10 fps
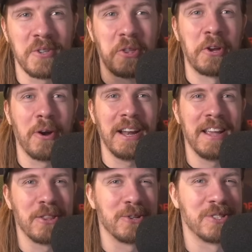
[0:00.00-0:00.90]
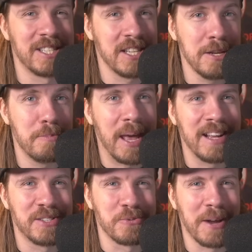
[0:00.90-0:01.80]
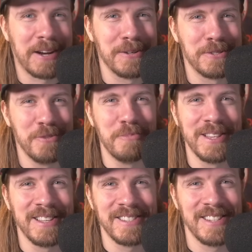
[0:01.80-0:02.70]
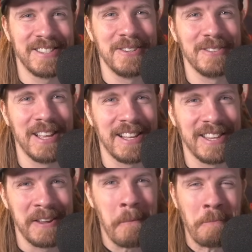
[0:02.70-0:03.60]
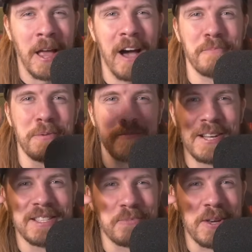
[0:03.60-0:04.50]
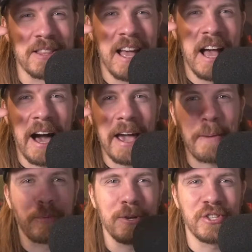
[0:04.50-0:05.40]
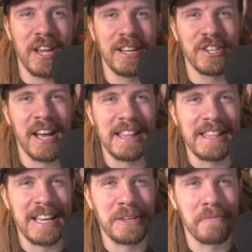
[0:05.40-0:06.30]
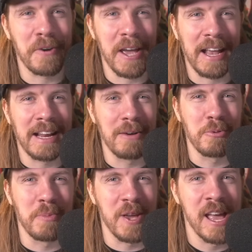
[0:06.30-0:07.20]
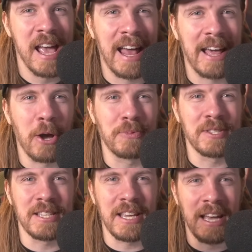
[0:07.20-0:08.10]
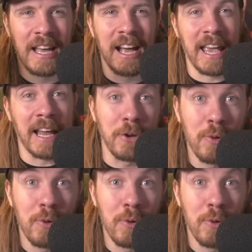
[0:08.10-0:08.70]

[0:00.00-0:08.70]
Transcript: Are there any other sea-based records you've been listening to lately? I've been Blayne Smith. I appreciate you. I thank you for hanging out with me, and I hope to see you again.